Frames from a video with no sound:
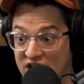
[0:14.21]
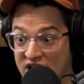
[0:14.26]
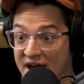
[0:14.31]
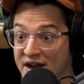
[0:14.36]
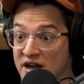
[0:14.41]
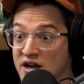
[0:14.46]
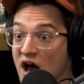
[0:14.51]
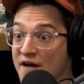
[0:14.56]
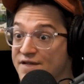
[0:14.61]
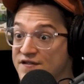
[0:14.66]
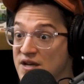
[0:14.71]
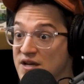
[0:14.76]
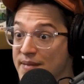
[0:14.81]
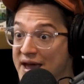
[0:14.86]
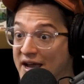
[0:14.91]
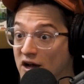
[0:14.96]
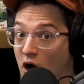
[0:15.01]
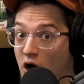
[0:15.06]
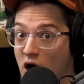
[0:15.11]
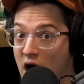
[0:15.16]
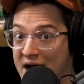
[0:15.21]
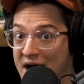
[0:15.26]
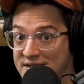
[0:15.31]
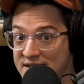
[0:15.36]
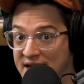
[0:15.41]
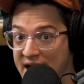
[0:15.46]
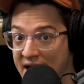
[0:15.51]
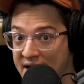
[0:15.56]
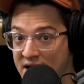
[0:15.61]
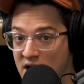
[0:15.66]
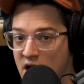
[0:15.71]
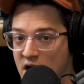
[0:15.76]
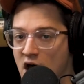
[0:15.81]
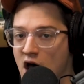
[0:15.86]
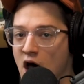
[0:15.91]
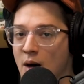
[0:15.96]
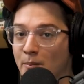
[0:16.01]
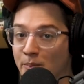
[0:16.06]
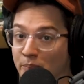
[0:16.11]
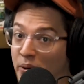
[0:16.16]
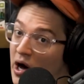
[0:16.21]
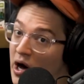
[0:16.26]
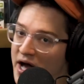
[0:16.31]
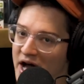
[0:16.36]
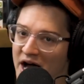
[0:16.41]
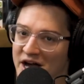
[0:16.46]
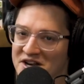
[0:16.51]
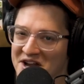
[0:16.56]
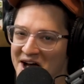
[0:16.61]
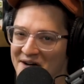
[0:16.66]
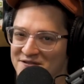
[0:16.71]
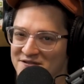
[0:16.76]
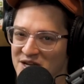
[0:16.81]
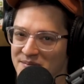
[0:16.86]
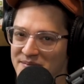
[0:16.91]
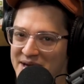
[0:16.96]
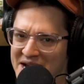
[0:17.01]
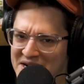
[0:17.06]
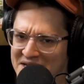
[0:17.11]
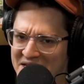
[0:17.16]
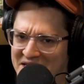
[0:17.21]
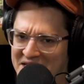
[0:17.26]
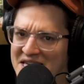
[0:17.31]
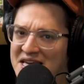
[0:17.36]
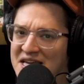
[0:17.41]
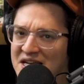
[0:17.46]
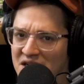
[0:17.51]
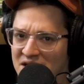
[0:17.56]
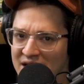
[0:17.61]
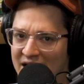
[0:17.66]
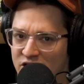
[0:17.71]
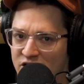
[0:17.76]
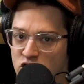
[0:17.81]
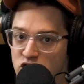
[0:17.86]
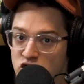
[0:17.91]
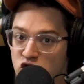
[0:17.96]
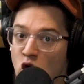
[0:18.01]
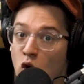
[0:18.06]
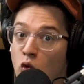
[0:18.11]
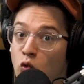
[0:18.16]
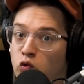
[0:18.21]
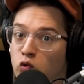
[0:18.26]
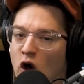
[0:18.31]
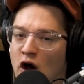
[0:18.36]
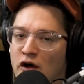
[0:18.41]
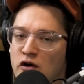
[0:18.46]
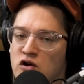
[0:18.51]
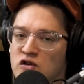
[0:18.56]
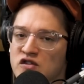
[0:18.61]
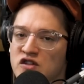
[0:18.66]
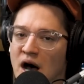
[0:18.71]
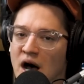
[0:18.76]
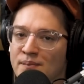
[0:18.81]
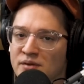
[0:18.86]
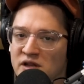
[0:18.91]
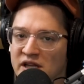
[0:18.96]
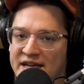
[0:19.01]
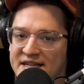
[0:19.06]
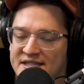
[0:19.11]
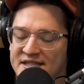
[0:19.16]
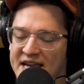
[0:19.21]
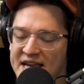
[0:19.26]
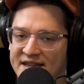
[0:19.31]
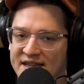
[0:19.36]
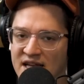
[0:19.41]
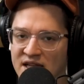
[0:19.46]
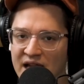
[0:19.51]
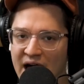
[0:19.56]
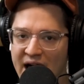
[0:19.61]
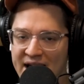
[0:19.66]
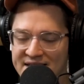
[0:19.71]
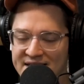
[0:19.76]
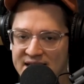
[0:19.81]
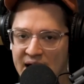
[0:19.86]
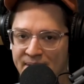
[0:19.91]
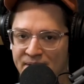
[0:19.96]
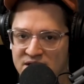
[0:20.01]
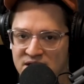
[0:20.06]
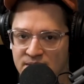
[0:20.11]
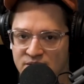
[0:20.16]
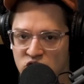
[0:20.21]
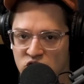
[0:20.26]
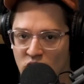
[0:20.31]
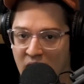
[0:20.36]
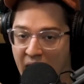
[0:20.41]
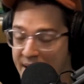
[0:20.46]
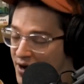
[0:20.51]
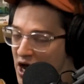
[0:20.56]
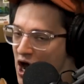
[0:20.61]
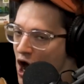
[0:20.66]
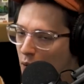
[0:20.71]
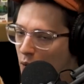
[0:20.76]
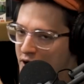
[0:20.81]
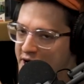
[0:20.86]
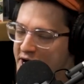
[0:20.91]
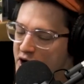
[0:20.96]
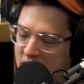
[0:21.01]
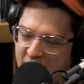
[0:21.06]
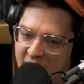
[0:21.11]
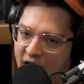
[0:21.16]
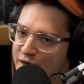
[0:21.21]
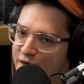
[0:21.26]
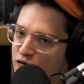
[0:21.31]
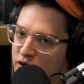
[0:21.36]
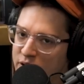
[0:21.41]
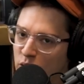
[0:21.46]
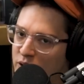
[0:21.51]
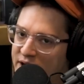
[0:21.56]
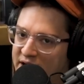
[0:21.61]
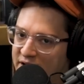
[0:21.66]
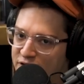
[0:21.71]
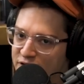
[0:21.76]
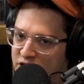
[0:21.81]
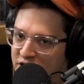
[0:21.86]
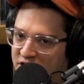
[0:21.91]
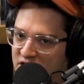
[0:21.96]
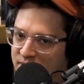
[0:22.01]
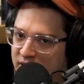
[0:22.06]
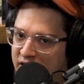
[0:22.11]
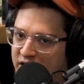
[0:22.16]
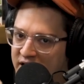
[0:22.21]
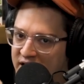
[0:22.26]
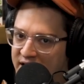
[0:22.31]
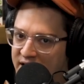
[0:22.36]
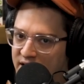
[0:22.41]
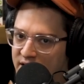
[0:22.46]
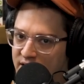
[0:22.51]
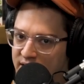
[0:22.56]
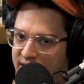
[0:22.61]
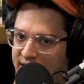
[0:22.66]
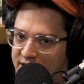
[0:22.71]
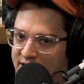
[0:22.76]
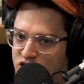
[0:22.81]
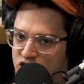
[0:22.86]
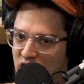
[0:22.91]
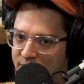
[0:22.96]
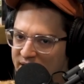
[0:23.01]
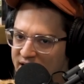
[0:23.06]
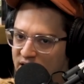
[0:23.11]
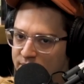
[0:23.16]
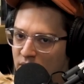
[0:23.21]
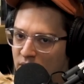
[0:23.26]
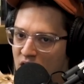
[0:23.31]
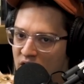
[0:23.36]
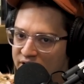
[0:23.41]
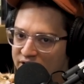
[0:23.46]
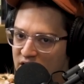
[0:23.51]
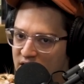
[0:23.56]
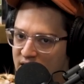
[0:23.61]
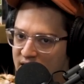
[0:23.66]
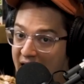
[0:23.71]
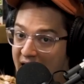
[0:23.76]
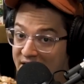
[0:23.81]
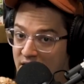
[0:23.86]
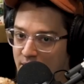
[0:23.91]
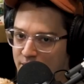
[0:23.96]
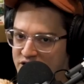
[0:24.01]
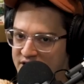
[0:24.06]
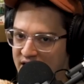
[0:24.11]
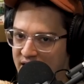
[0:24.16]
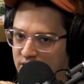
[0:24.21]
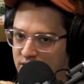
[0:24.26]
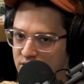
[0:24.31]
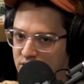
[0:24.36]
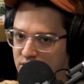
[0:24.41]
Not enough to make our hot 10, but enough to make the Key Collectors runners up list. Hit the like, slap the subscribe. We're here every week for the community, and Gem hit him off at number 10.